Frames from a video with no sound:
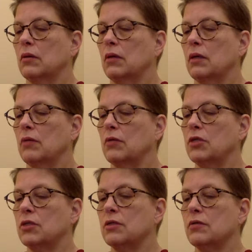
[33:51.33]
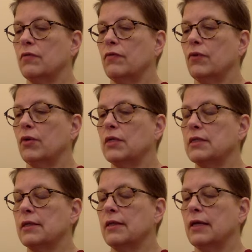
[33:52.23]
And just focus
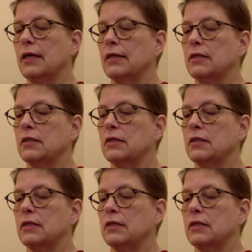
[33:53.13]
on that,